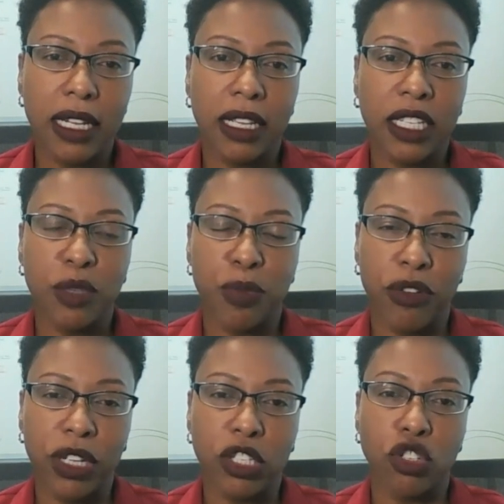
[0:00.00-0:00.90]

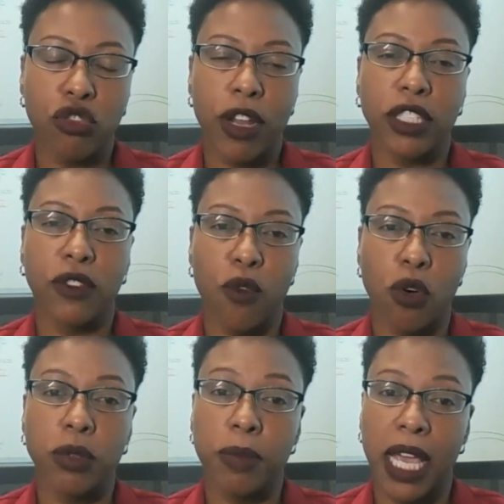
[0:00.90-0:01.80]
experience
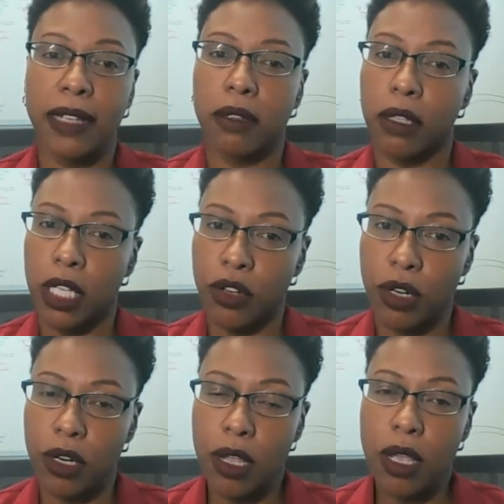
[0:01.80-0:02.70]
transformed me as a
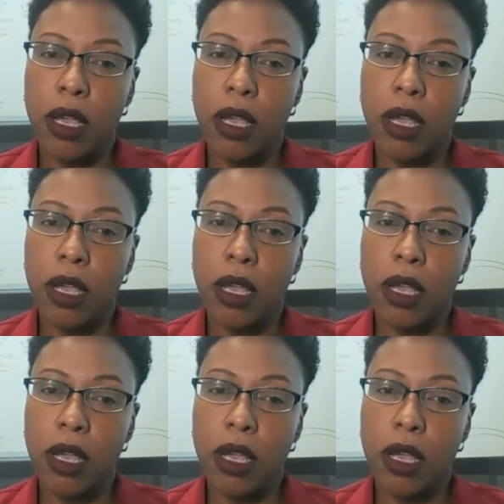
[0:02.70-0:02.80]
leader.